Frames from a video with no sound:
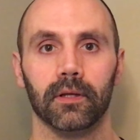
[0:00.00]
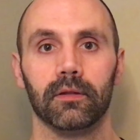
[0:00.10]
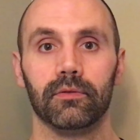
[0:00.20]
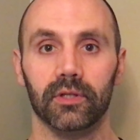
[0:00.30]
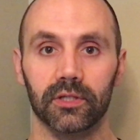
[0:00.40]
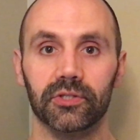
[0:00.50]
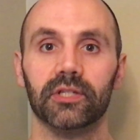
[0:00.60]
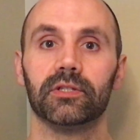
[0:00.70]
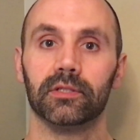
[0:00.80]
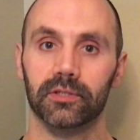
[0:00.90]
The
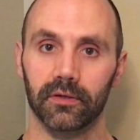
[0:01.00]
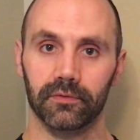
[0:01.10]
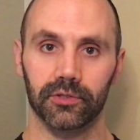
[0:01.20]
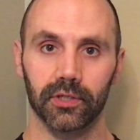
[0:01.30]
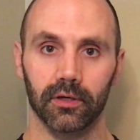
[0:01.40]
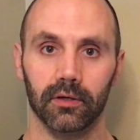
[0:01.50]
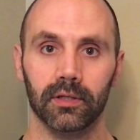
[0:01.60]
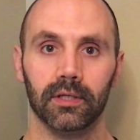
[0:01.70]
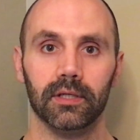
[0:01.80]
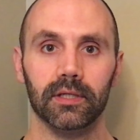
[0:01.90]
existence of the chair
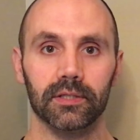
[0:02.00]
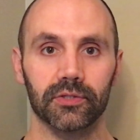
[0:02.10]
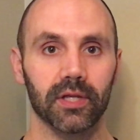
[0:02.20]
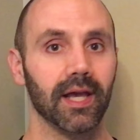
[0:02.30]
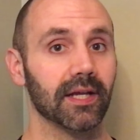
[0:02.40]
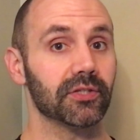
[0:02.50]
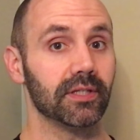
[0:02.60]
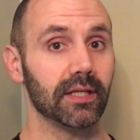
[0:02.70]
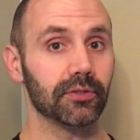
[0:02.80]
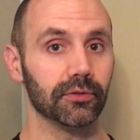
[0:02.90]
is
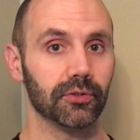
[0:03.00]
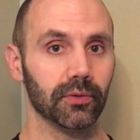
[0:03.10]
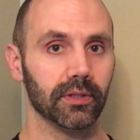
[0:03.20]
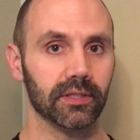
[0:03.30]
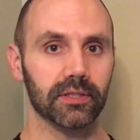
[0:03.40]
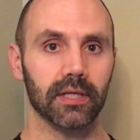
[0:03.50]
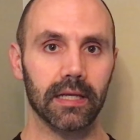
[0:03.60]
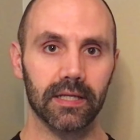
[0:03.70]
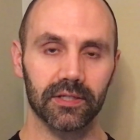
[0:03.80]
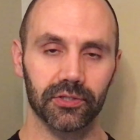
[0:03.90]
accidental to it. It's not
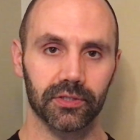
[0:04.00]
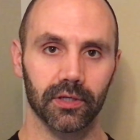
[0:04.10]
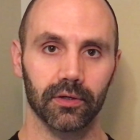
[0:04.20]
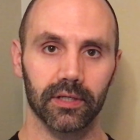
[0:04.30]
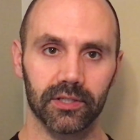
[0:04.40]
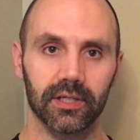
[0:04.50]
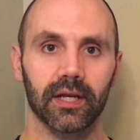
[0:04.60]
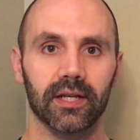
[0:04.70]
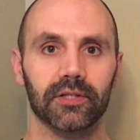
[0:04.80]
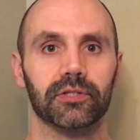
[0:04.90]
necessary. It's not
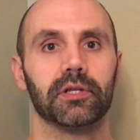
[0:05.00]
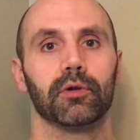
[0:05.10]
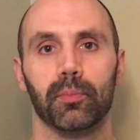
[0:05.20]
a necessary